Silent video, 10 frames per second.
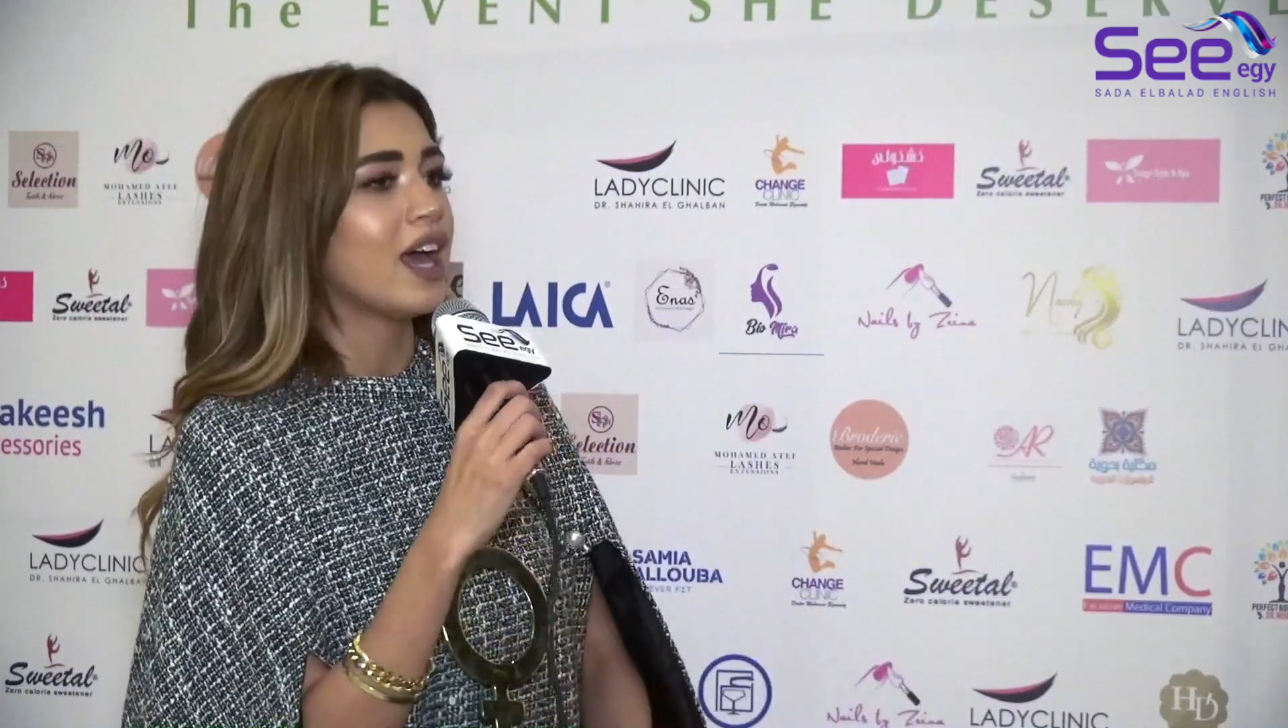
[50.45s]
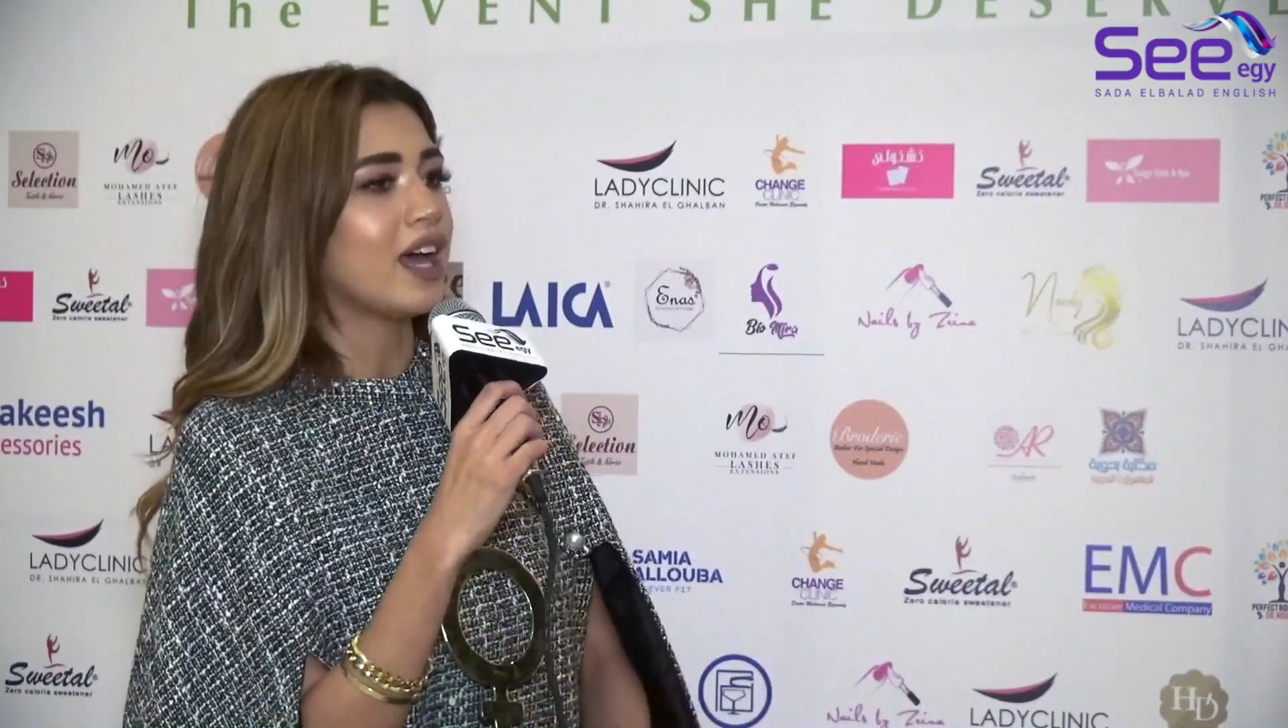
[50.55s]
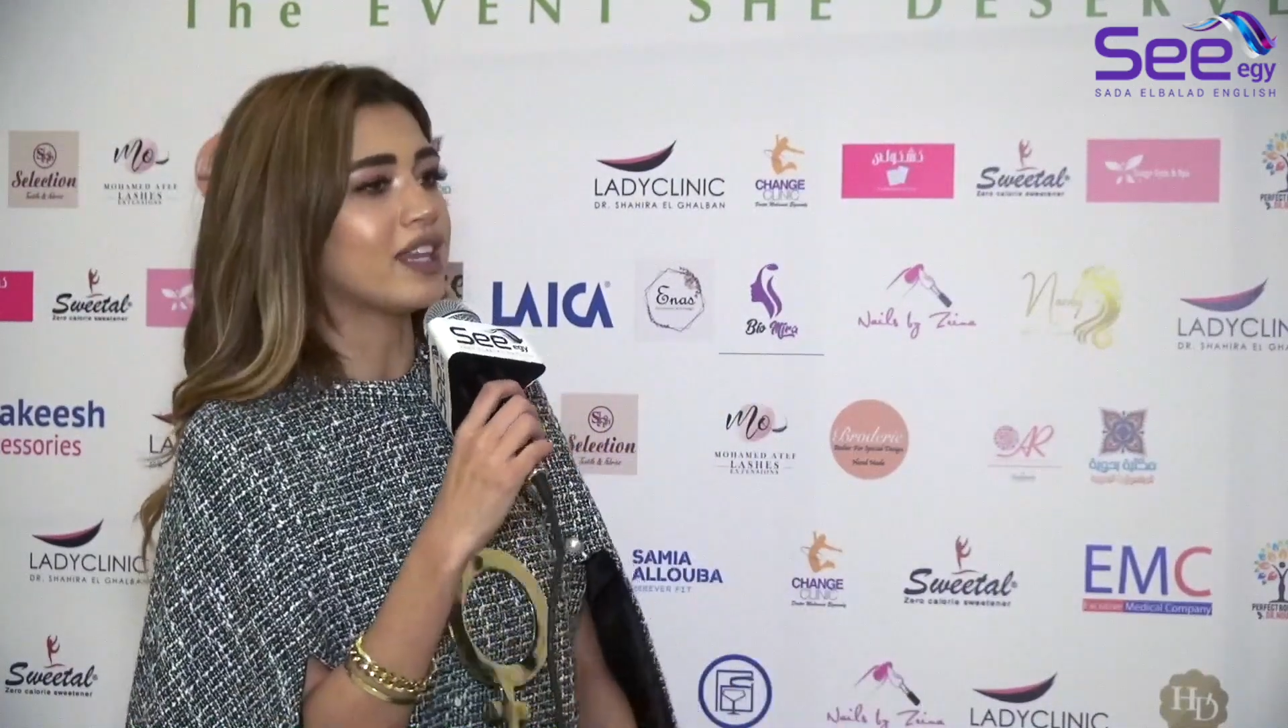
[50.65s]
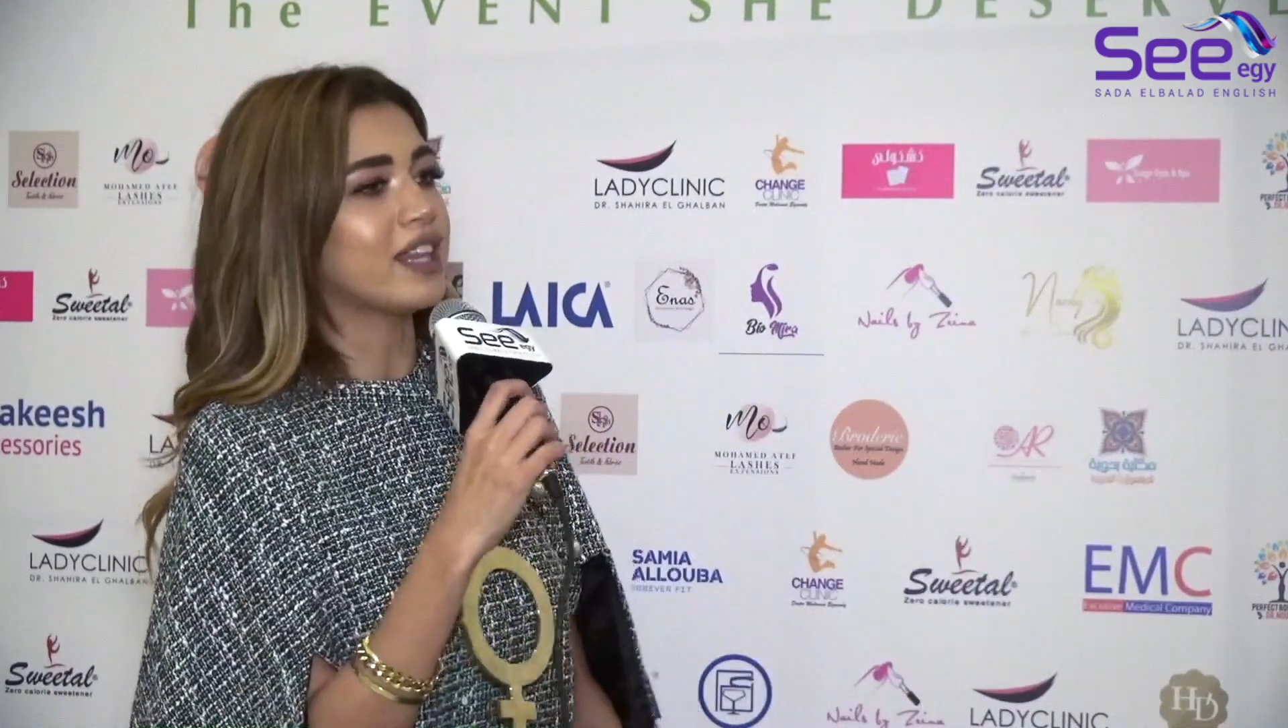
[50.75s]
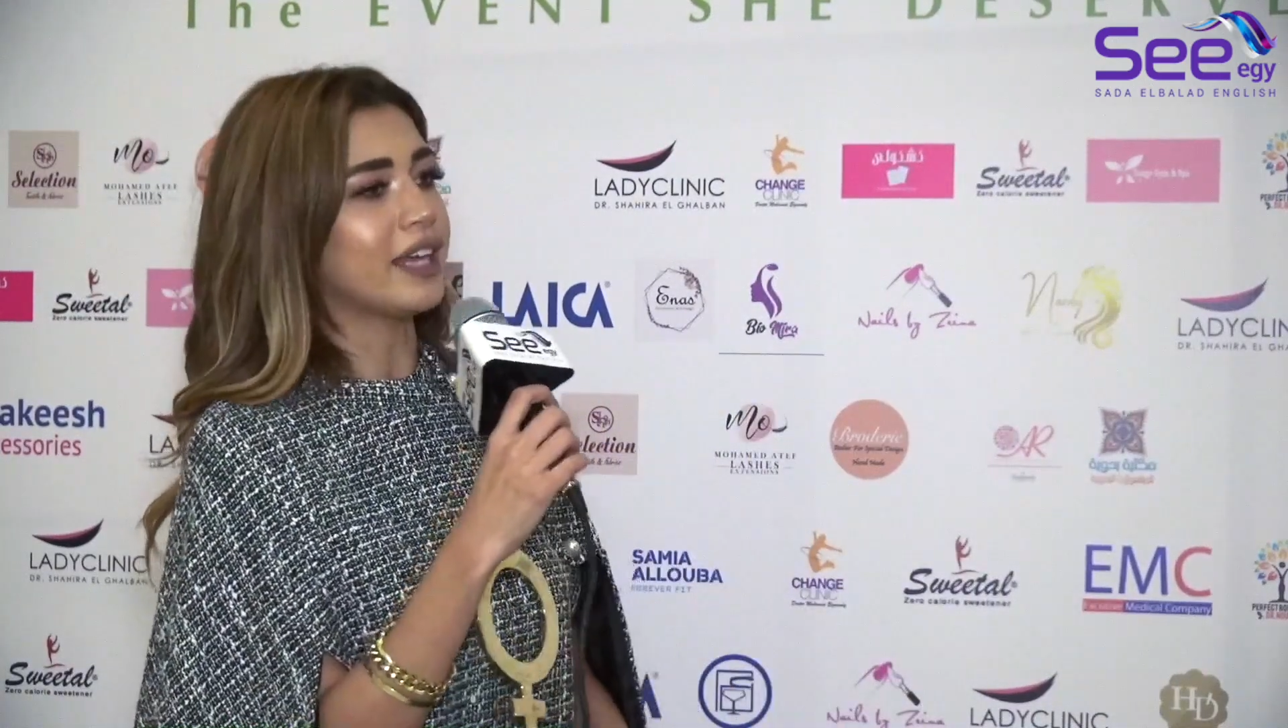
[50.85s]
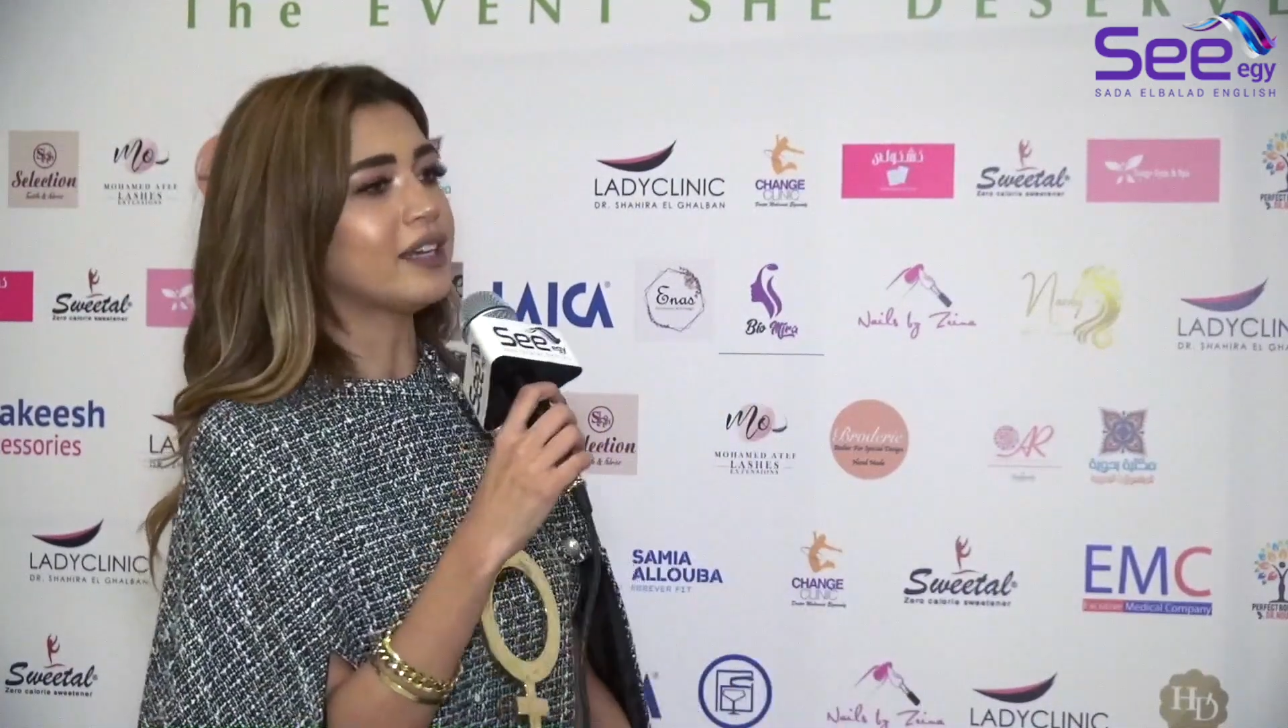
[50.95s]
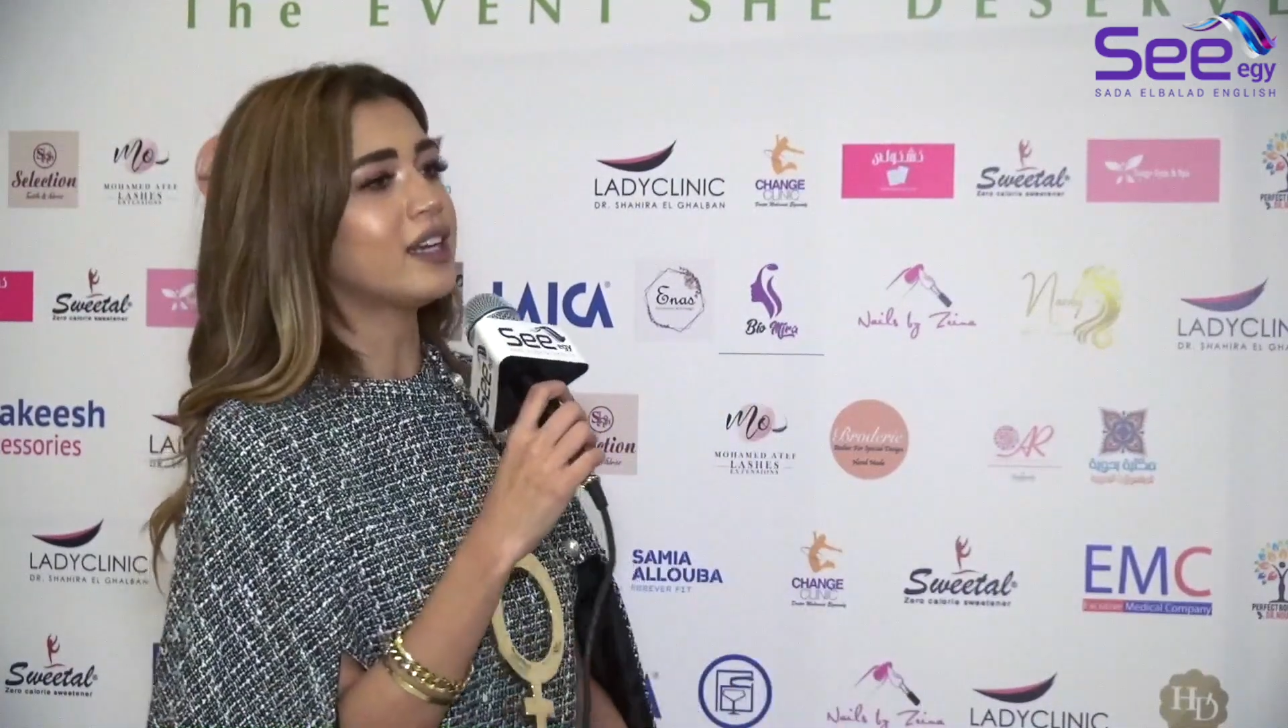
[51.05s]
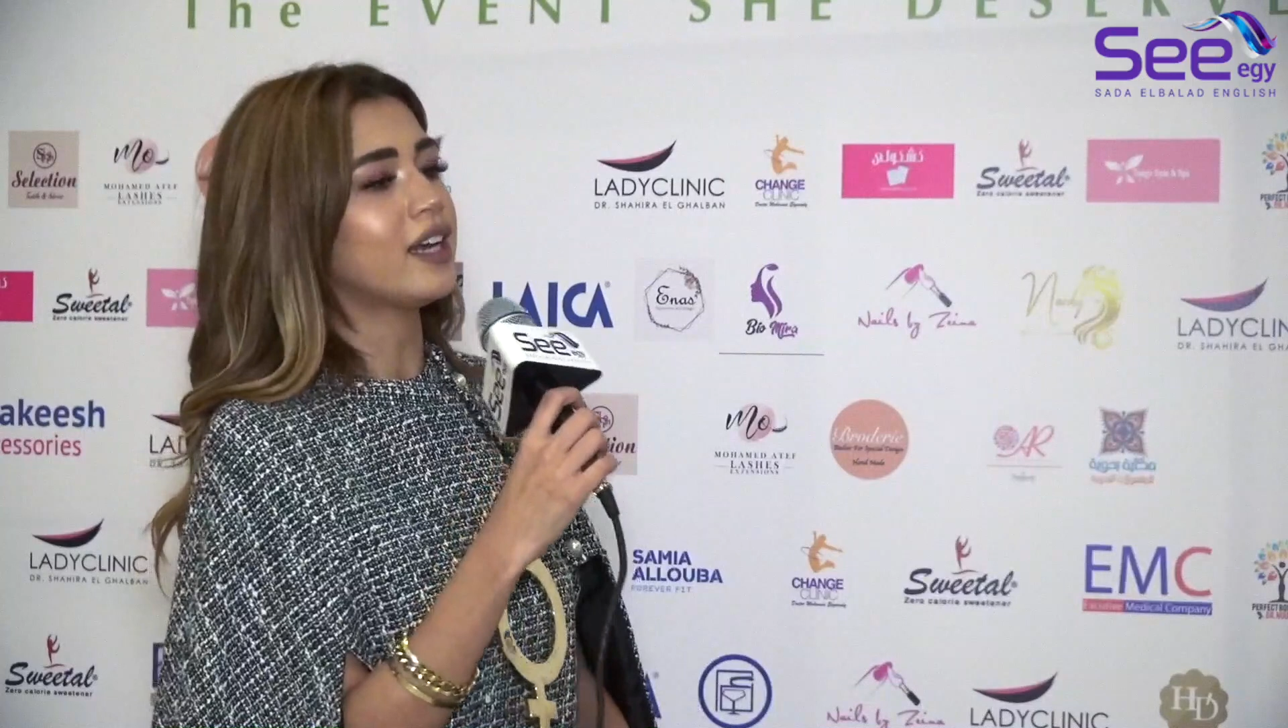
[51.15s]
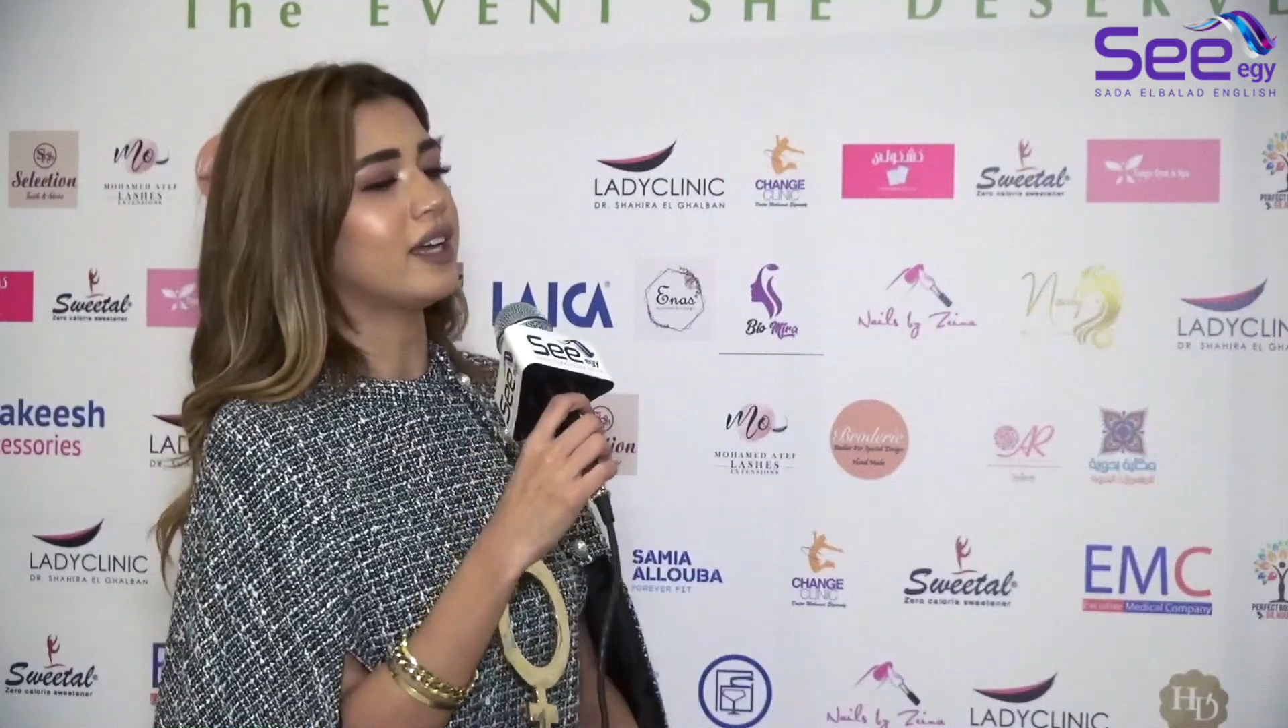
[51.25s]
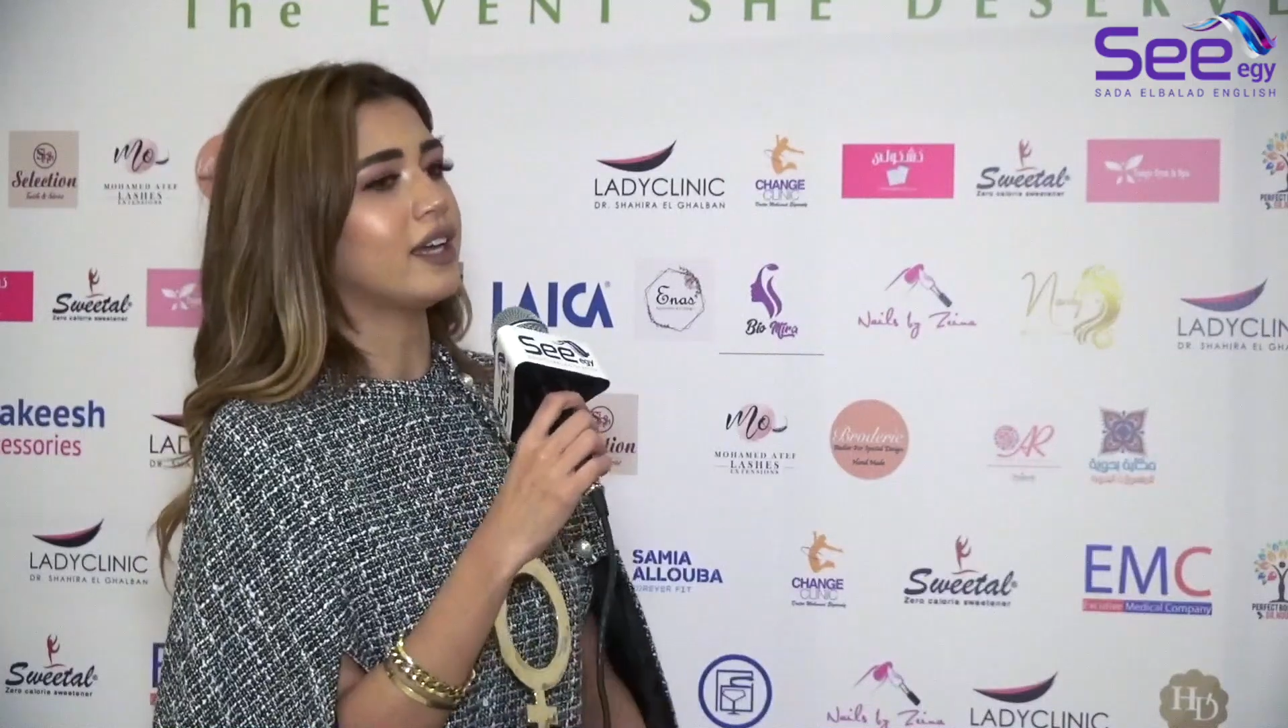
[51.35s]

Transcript: And then